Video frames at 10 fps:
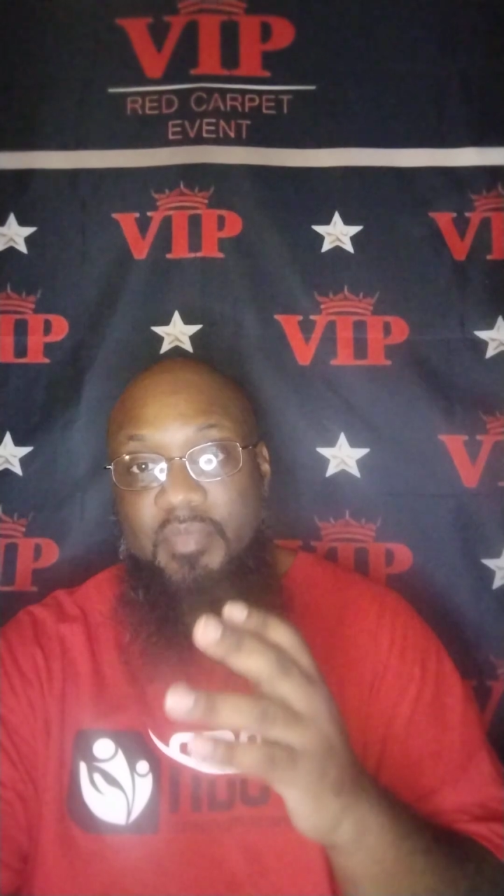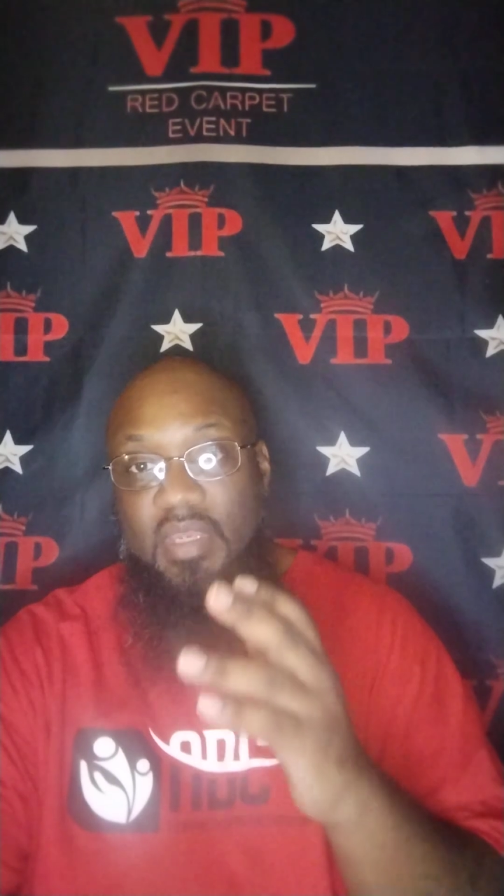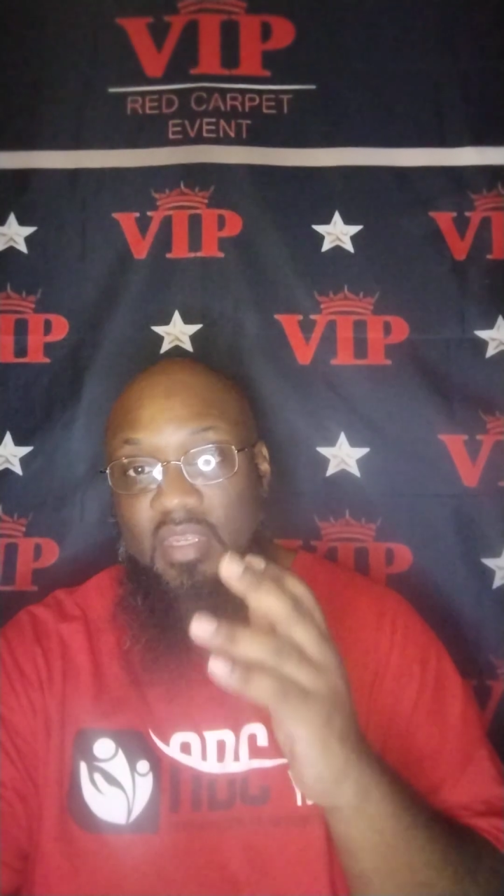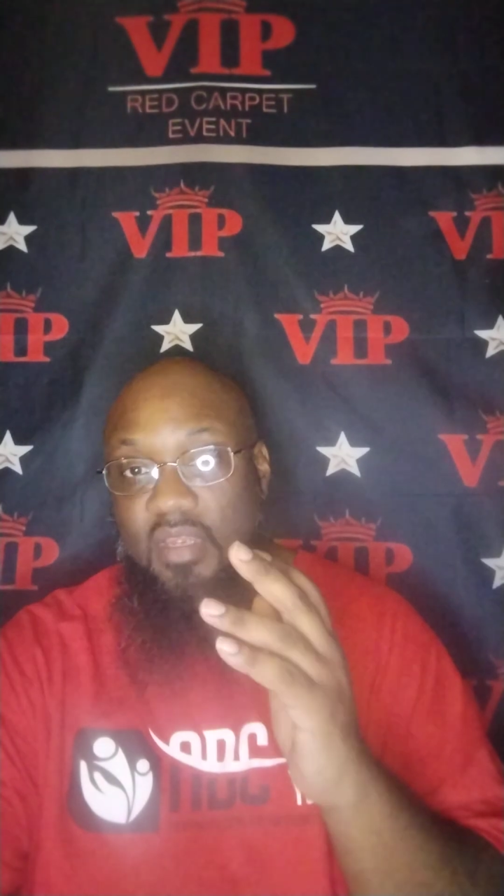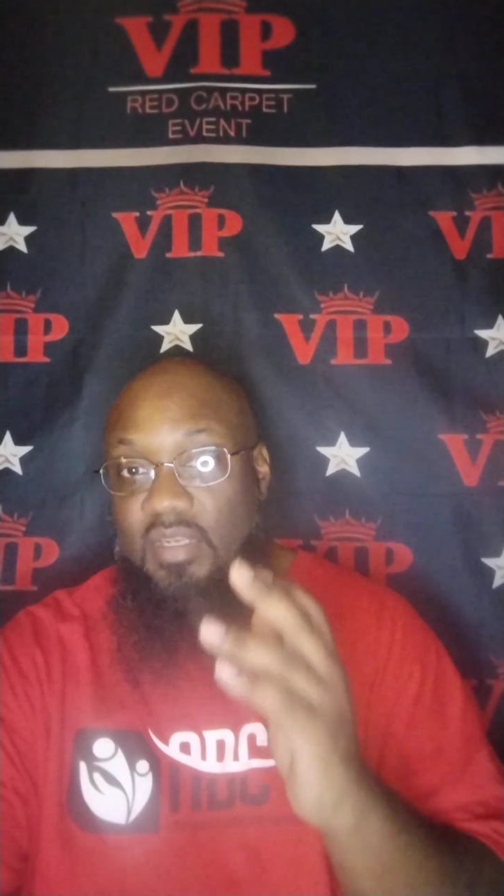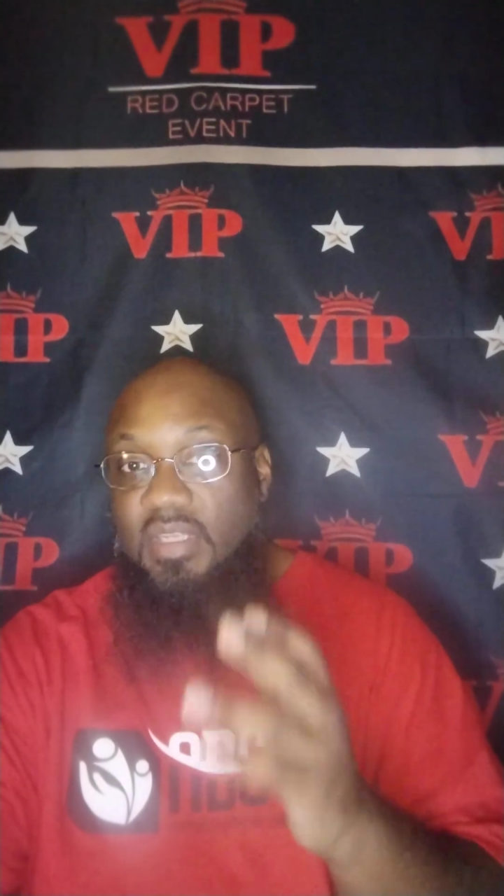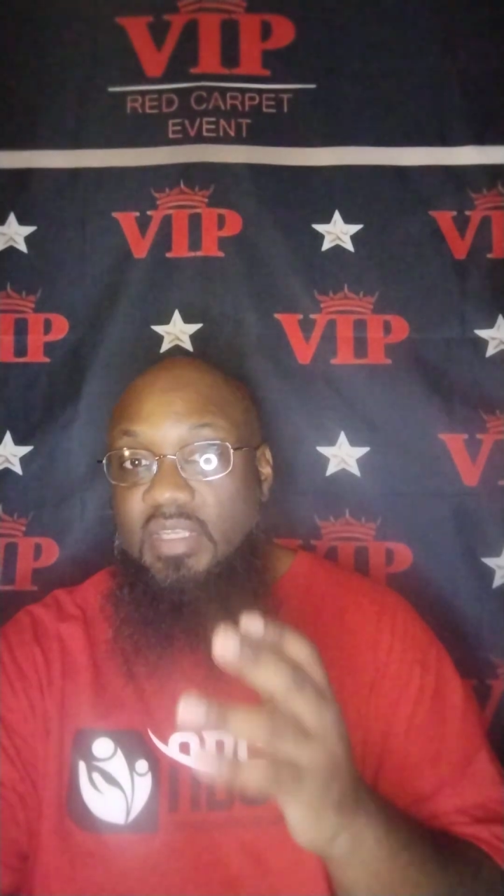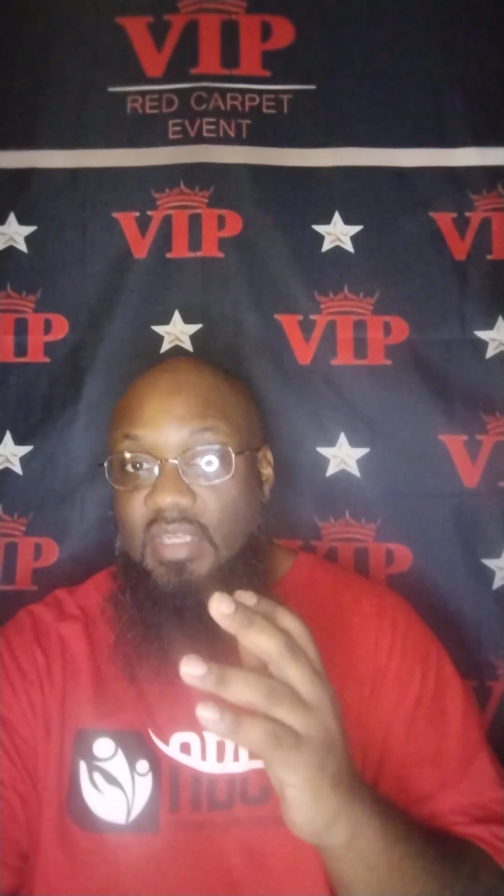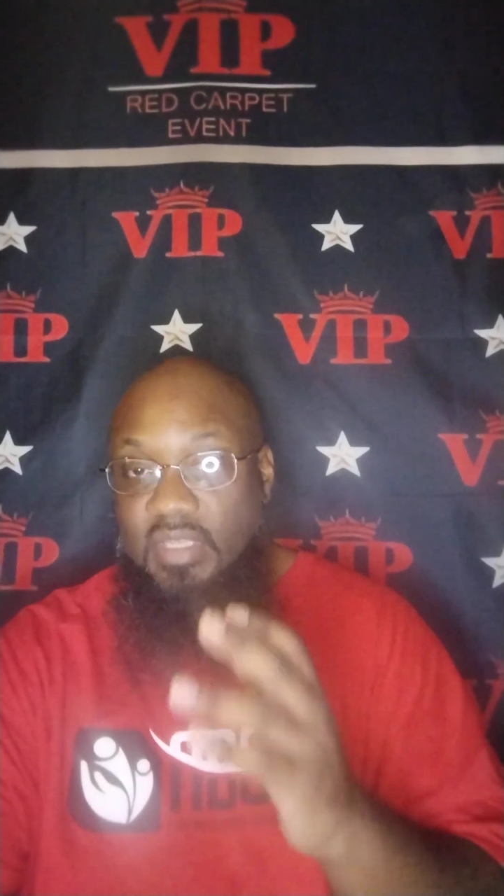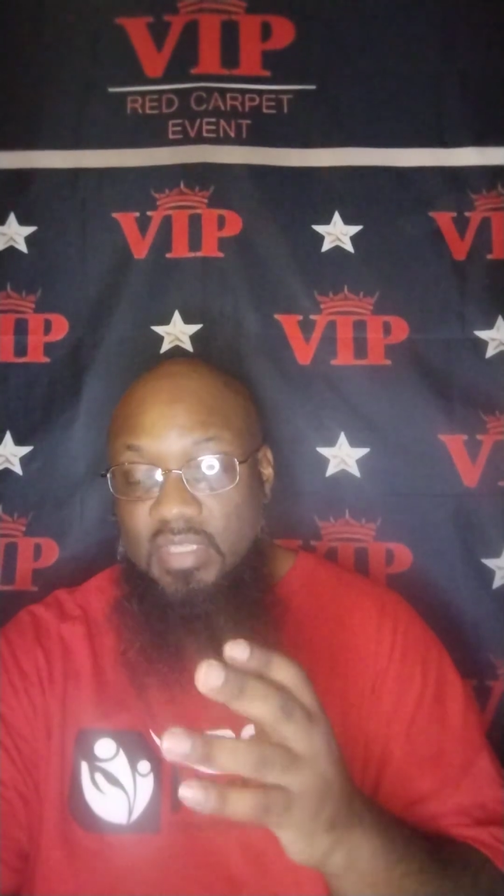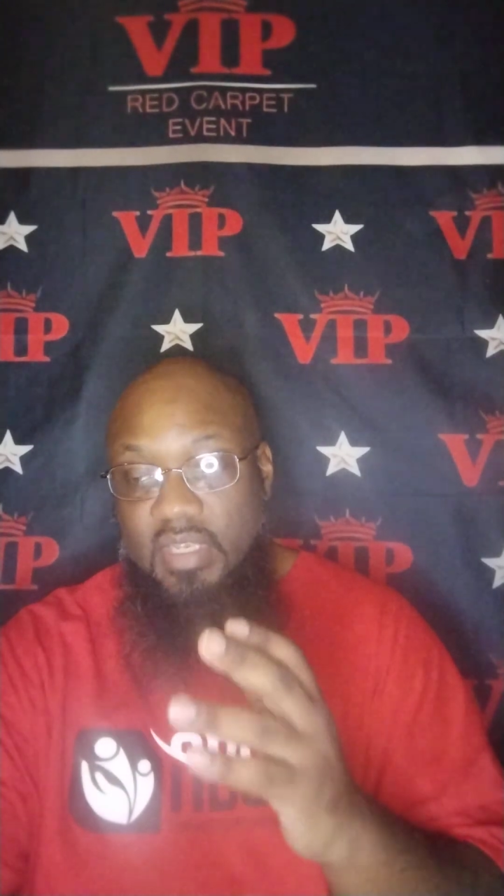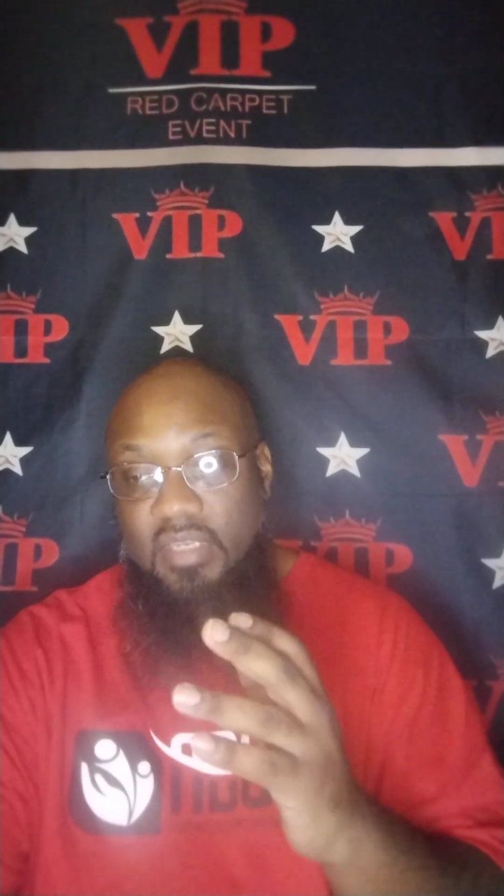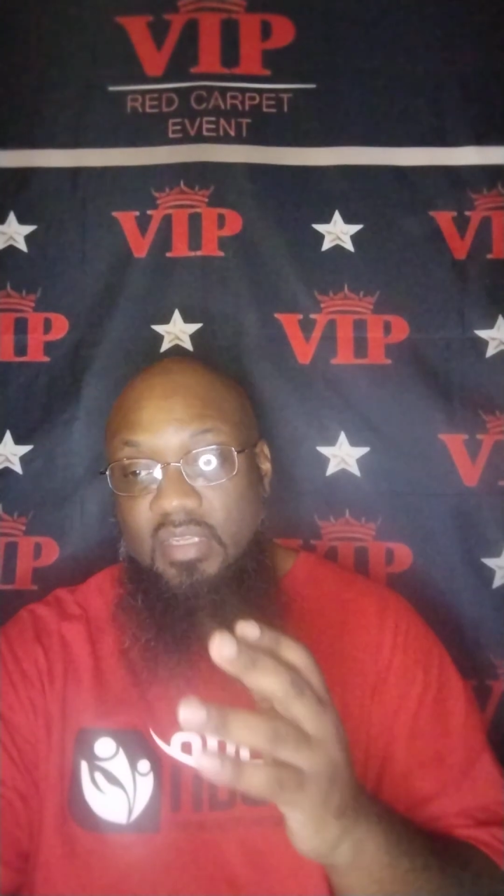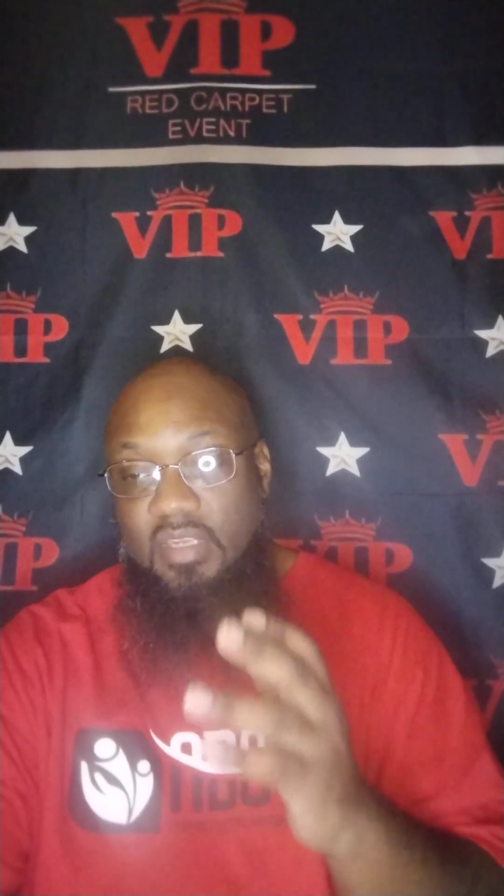man. Y'all need to get that.